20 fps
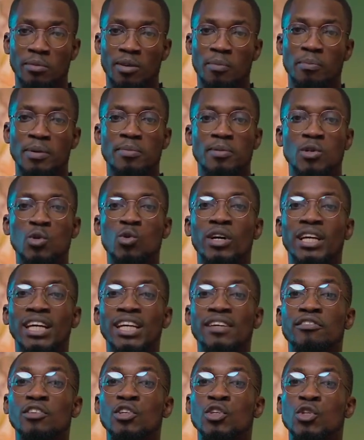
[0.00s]
but people who are
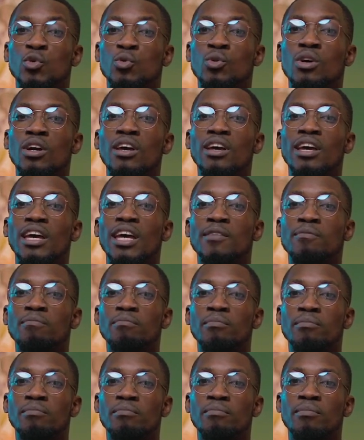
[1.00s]
giving you
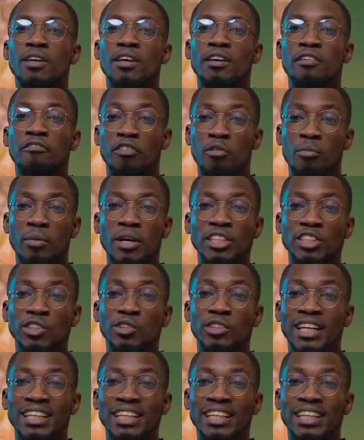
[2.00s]
information